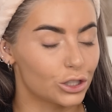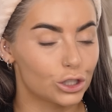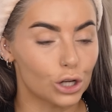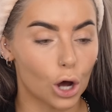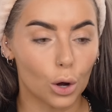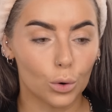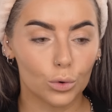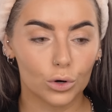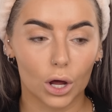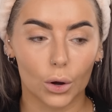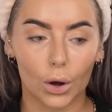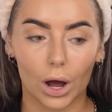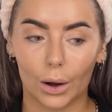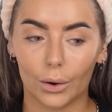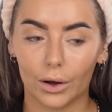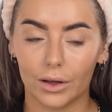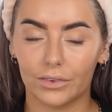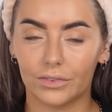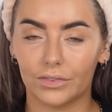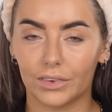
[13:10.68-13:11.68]
don't know
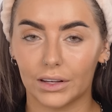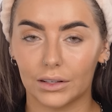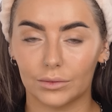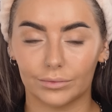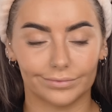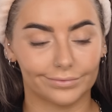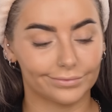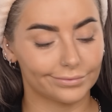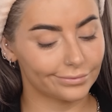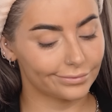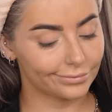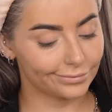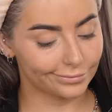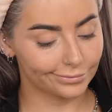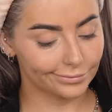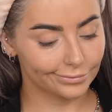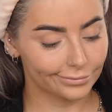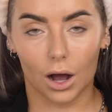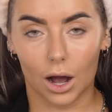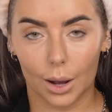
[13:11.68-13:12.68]
how I feel. Mm.